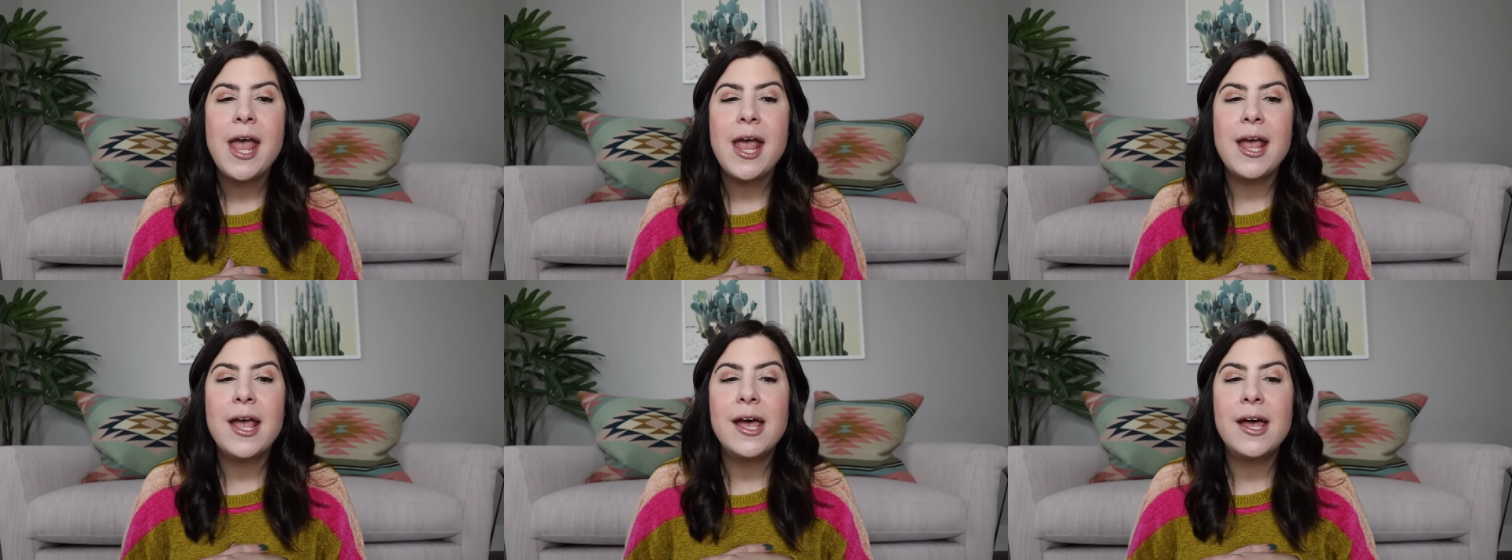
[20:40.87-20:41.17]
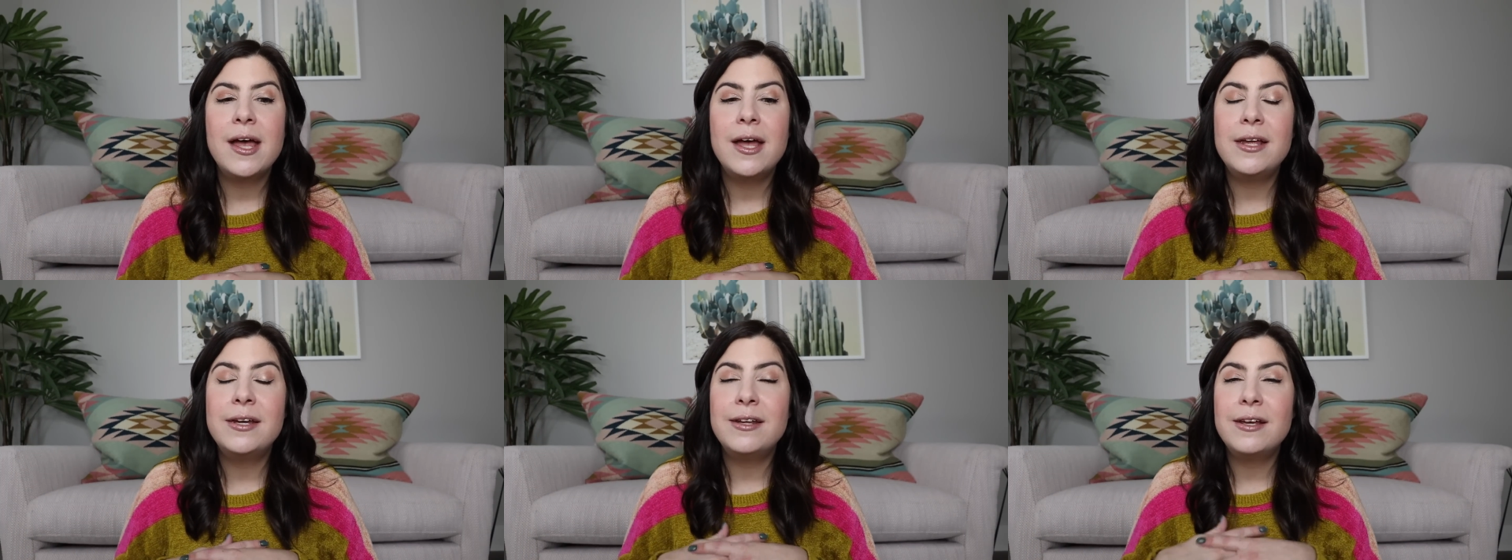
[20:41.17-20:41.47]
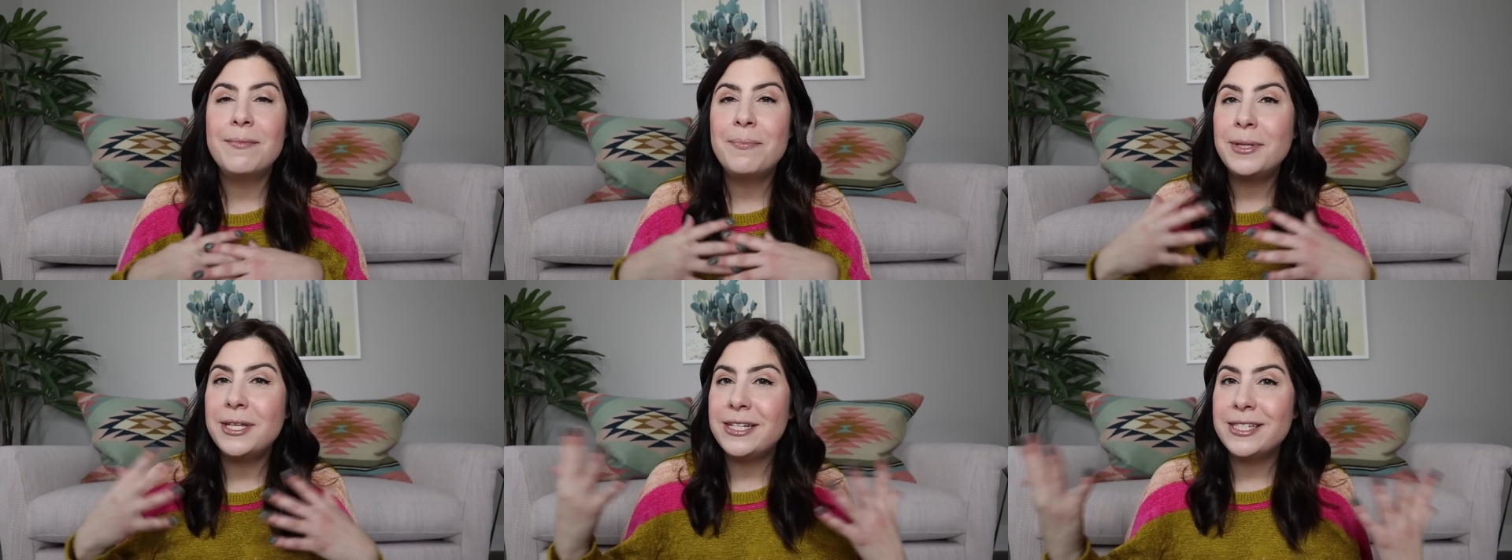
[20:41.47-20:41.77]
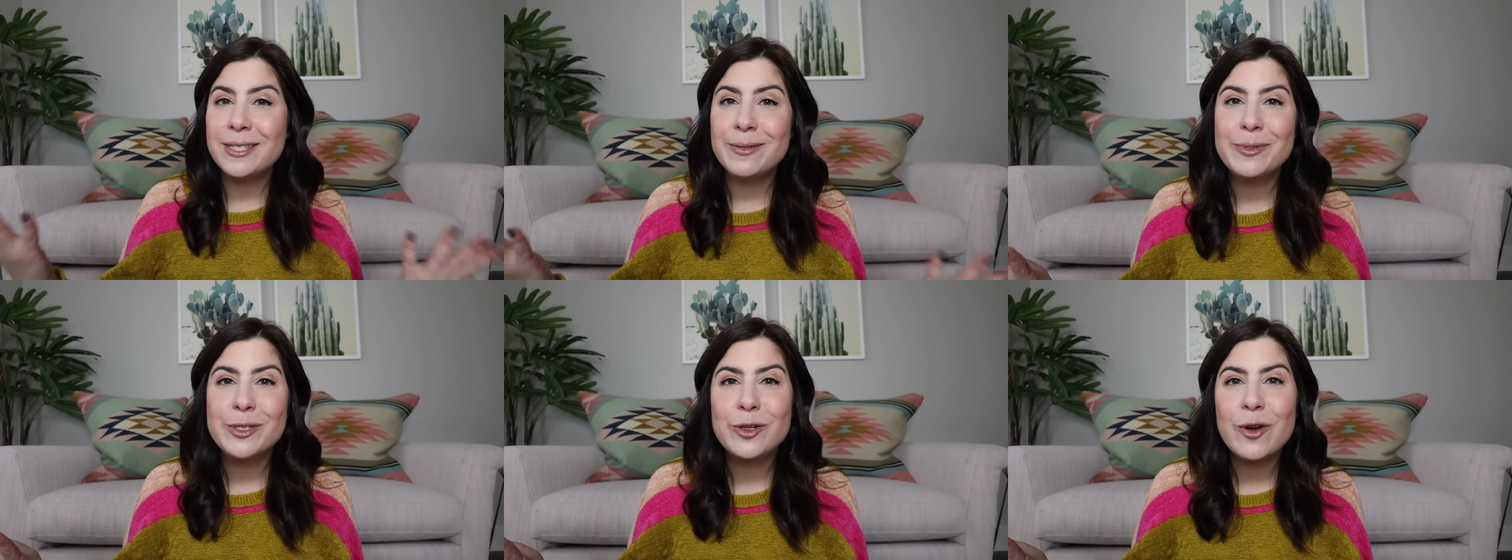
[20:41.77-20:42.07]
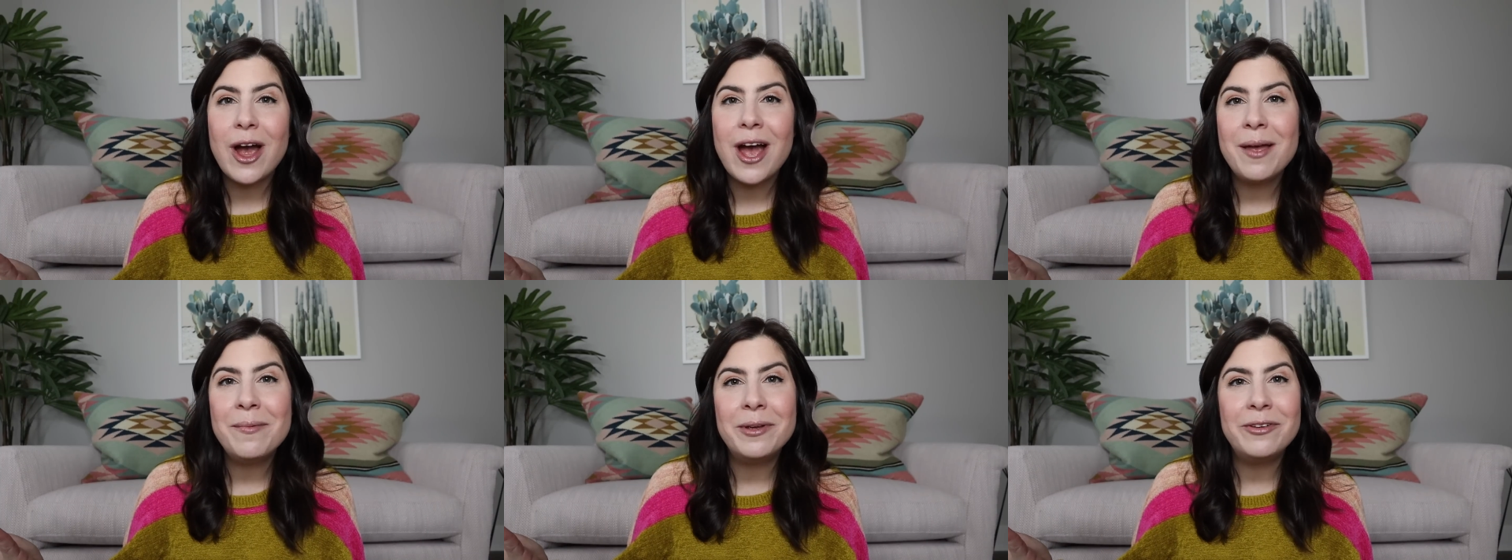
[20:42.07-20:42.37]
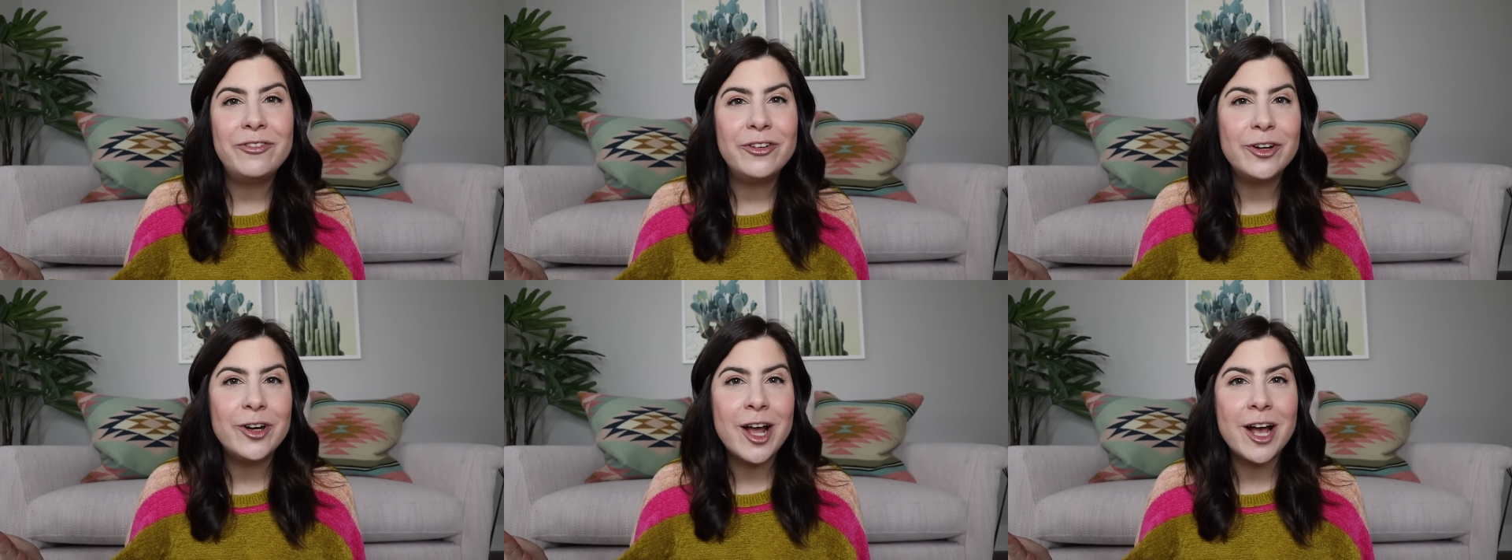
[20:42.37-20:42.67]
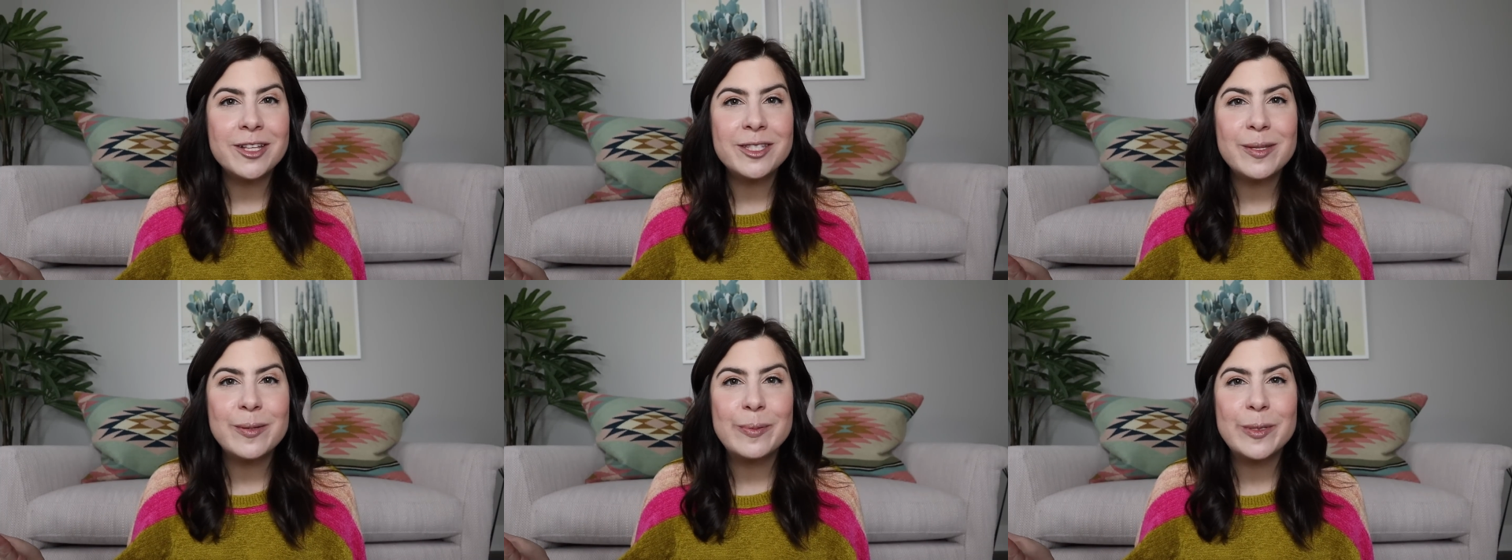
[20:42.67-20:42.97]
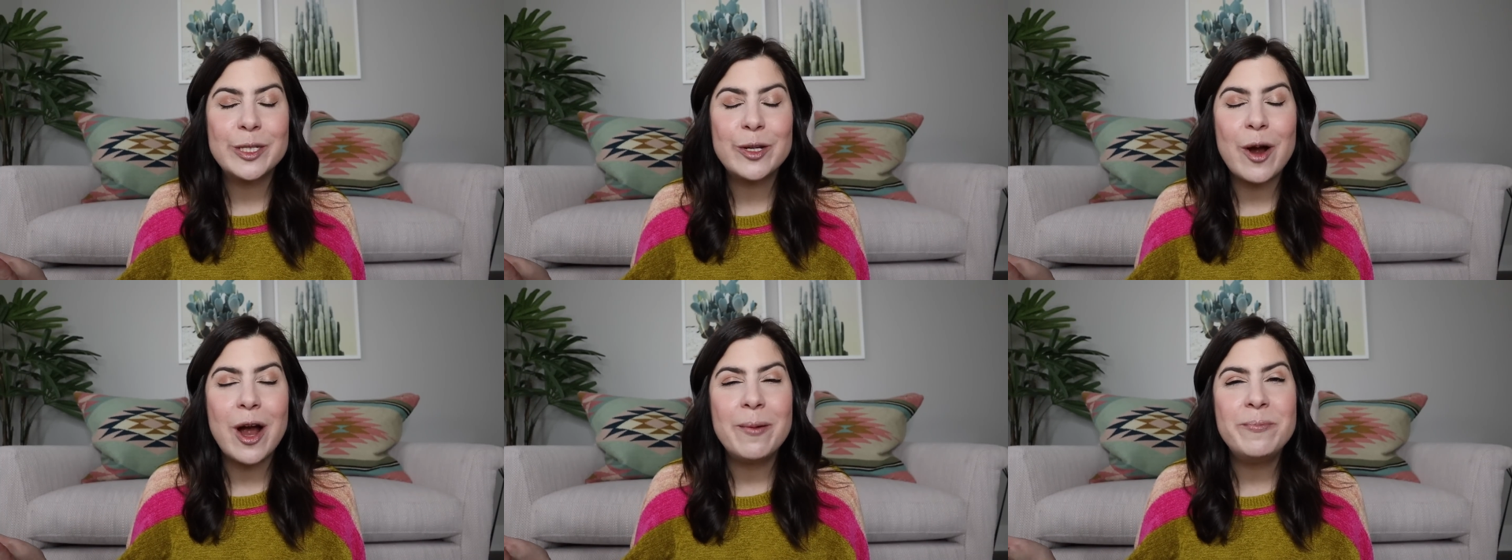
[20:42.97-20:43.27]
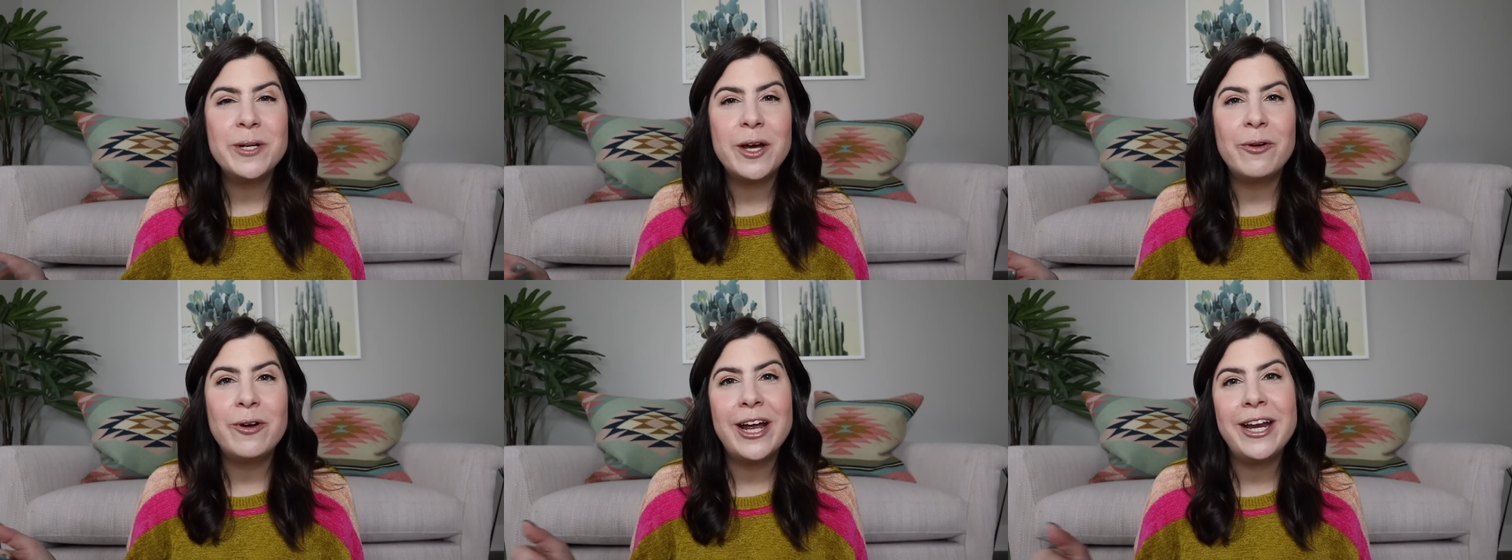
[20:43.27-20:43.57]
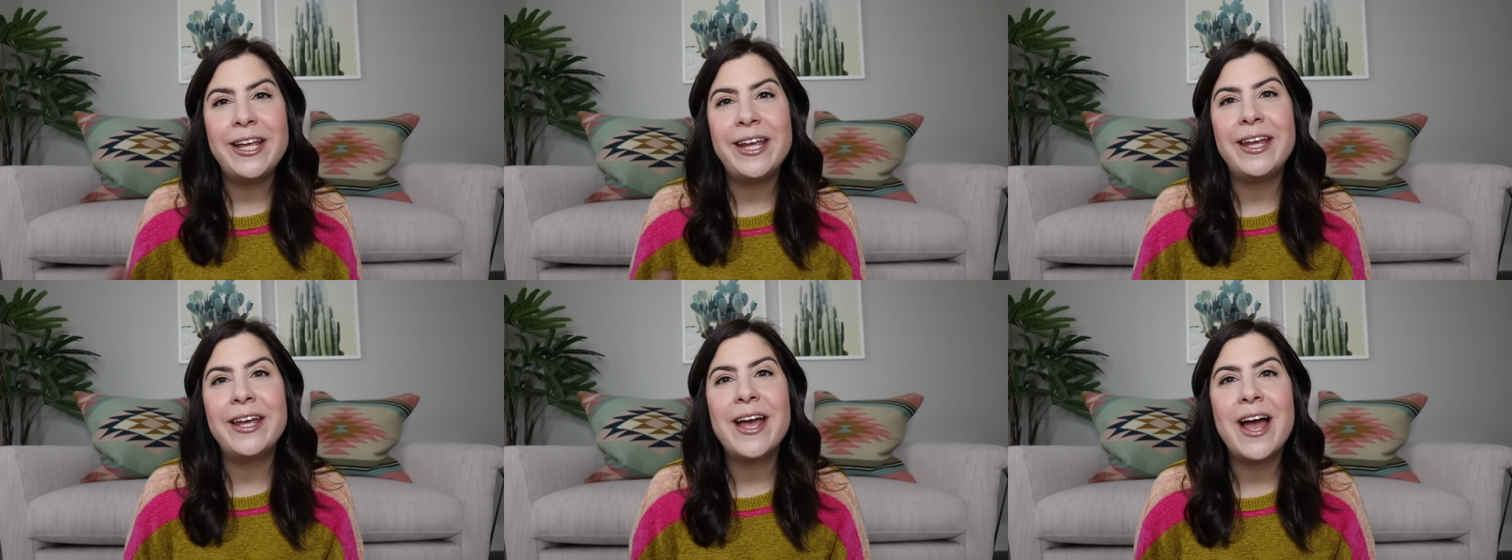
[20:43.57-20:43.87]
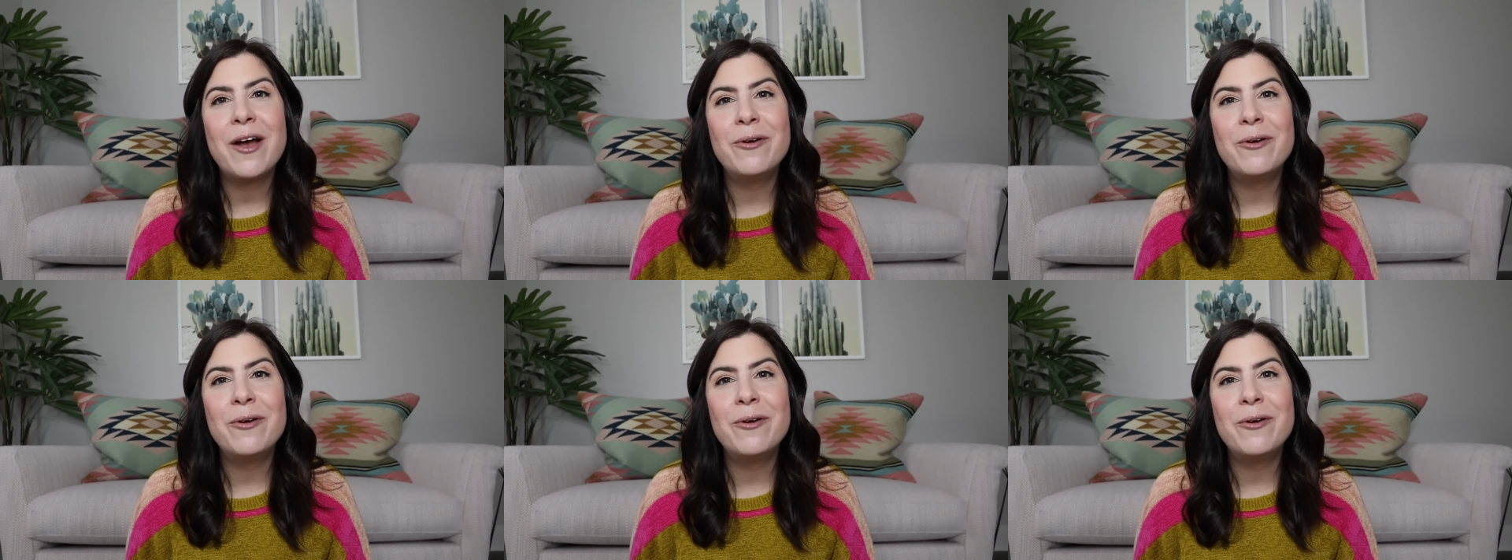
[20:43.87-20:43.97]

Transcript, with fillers: And please subscribe if you're not subscribed already.